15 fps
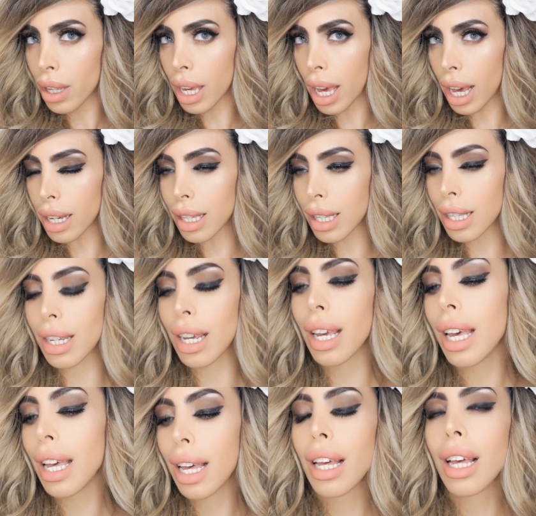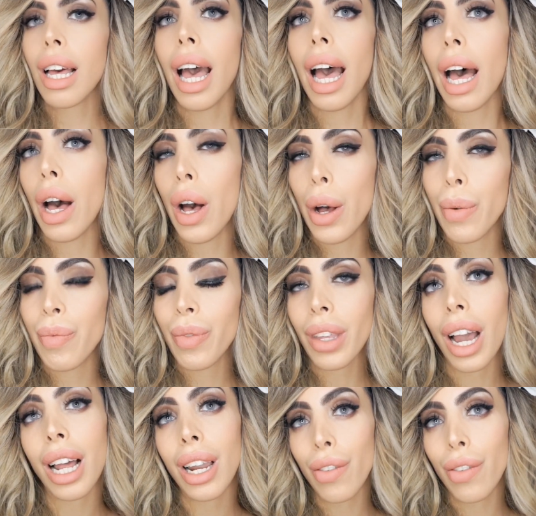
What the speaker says: Yes. I